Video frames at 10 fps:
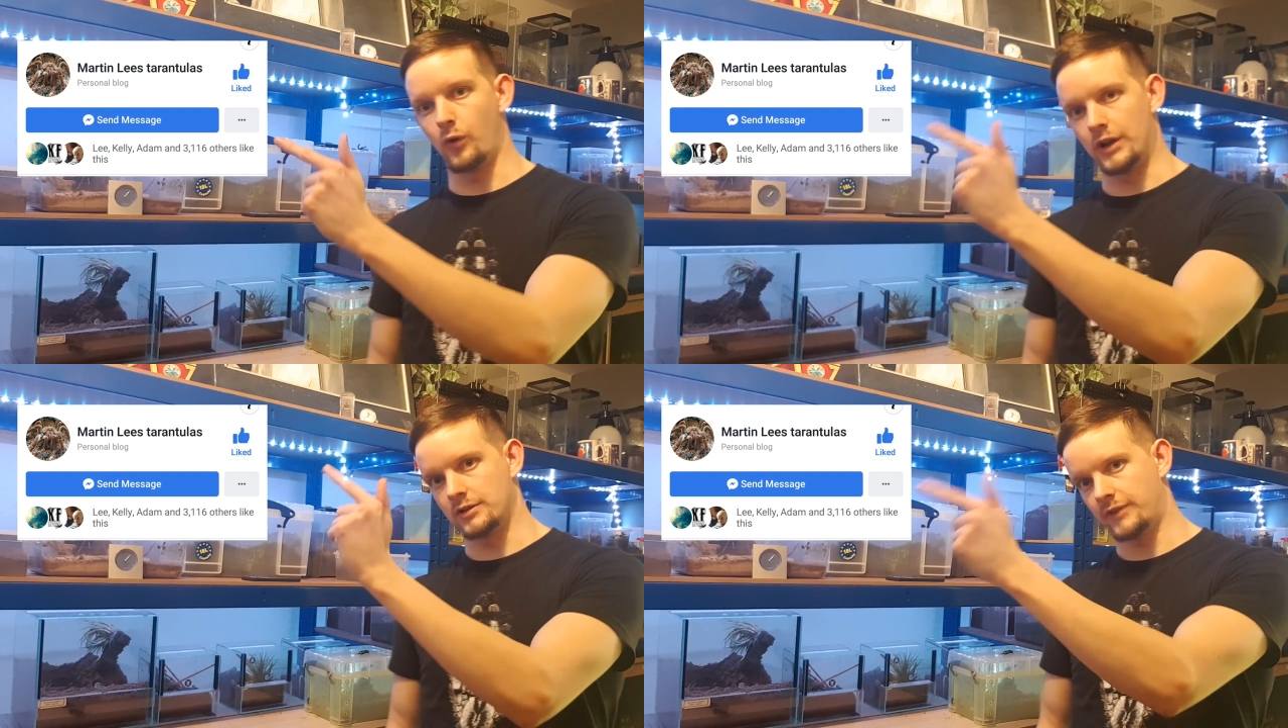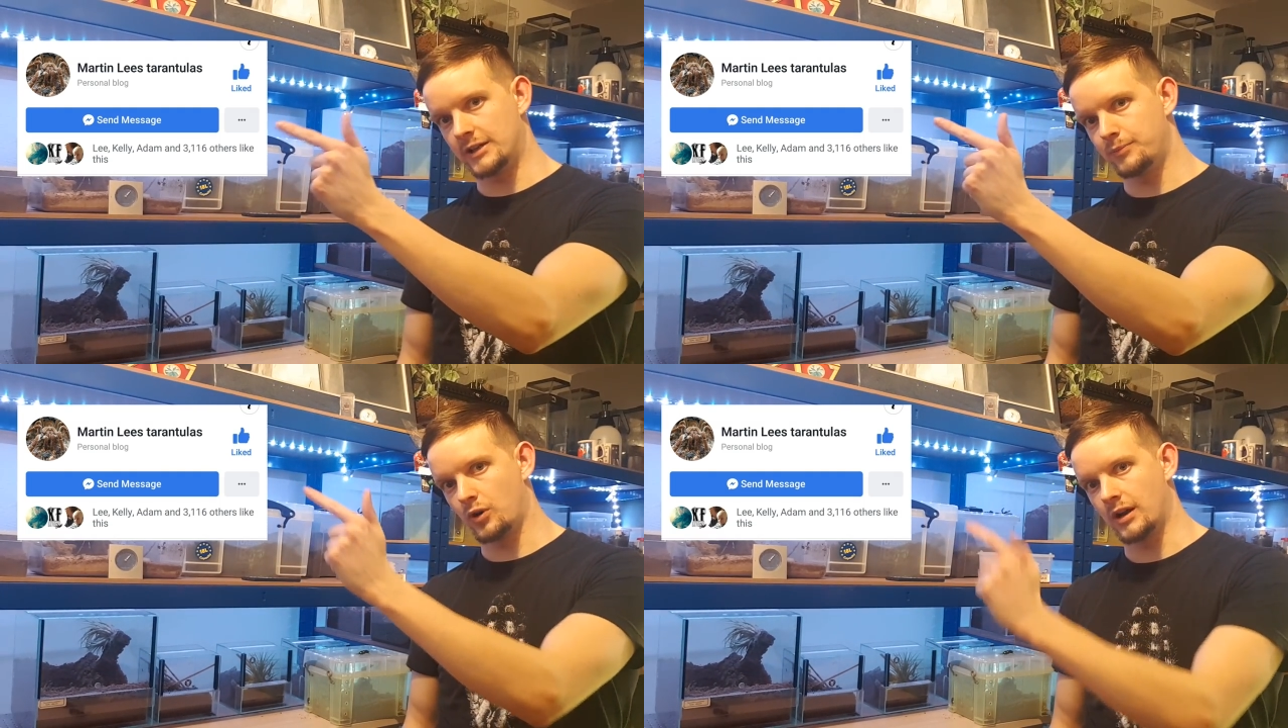his
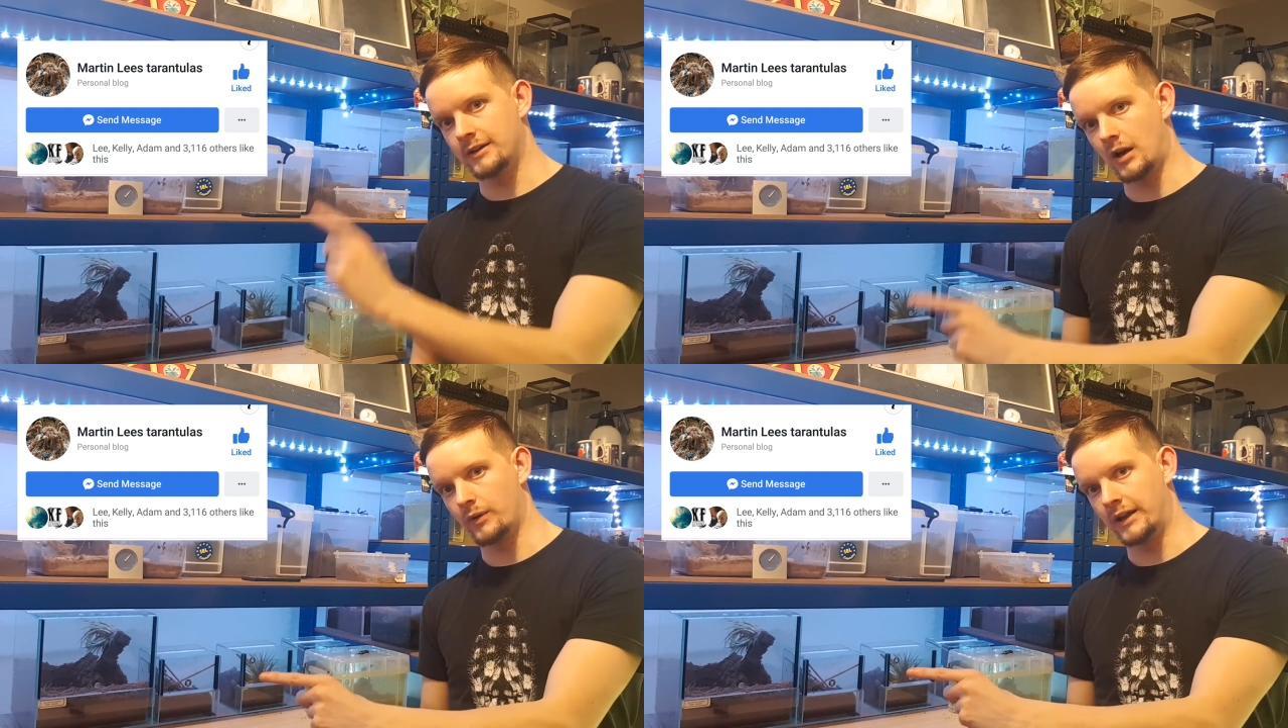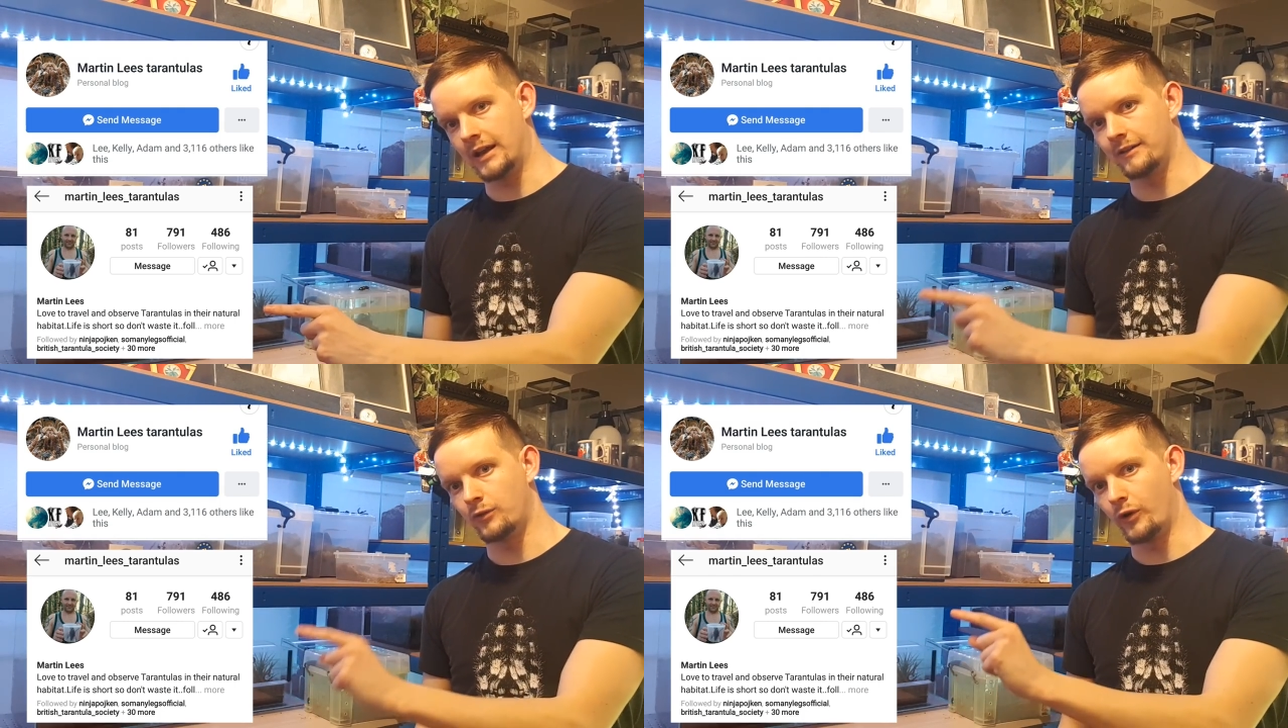Facebook and down
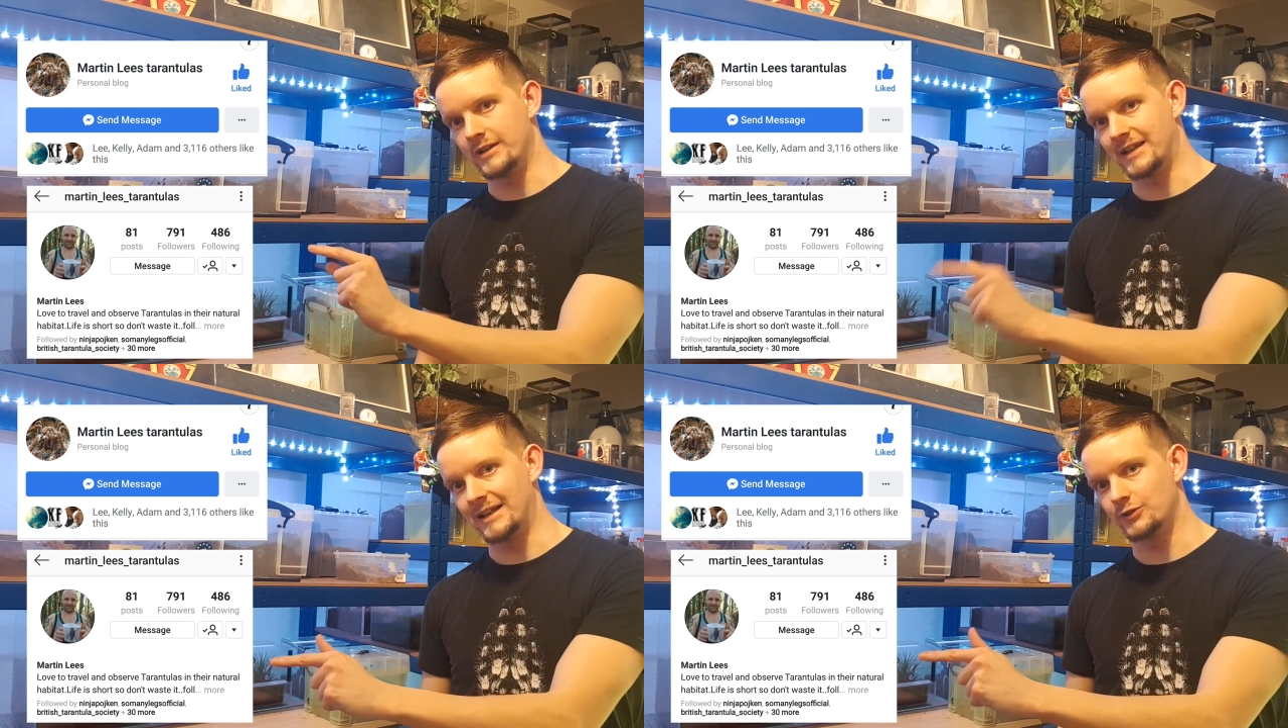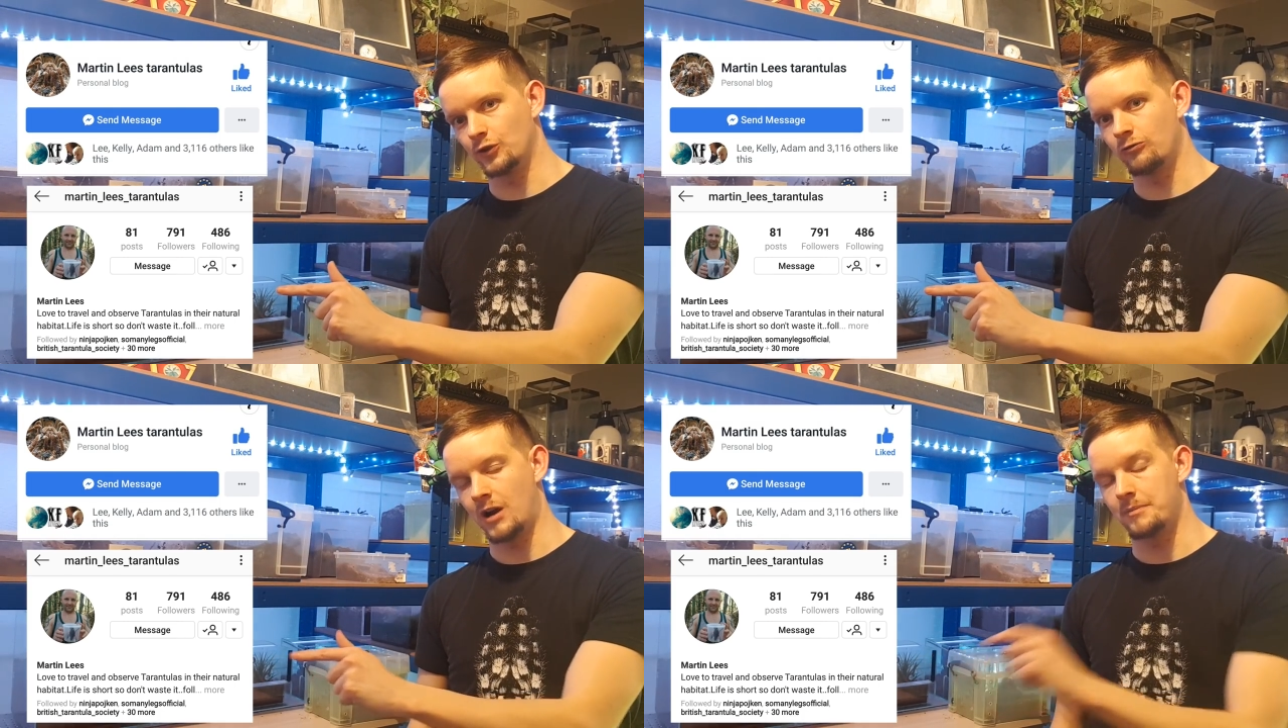here for his
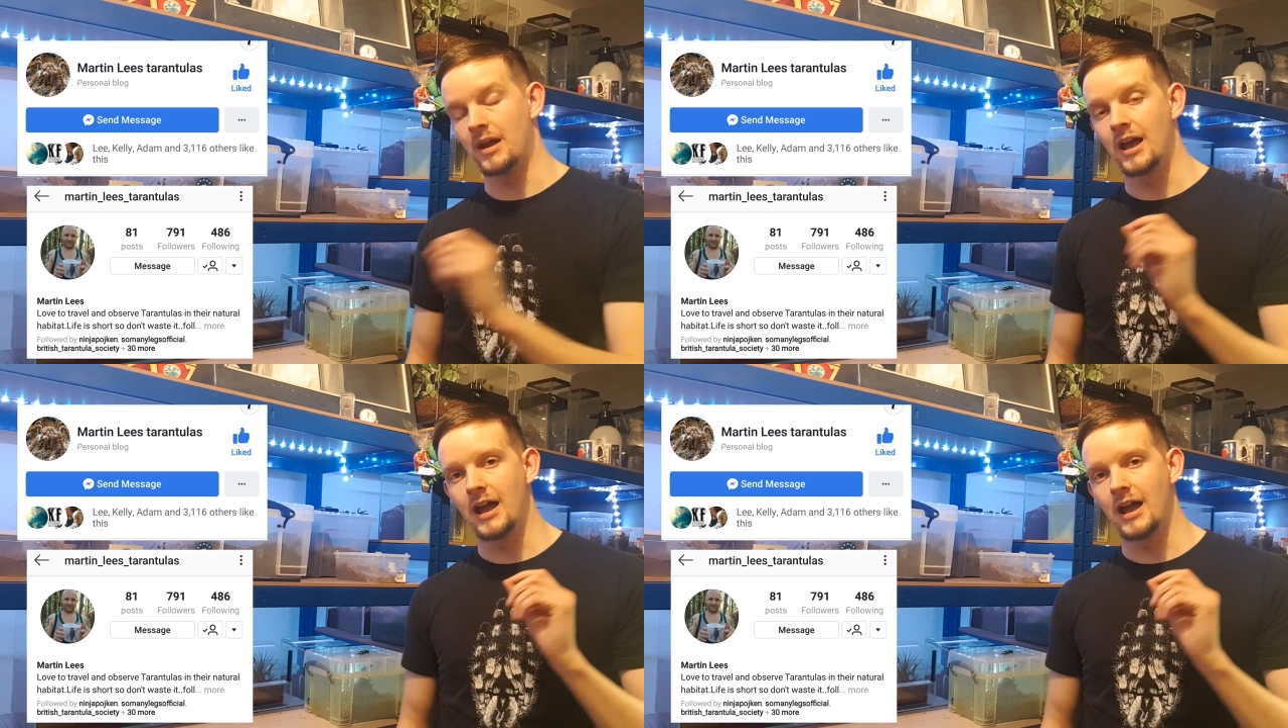Instagram,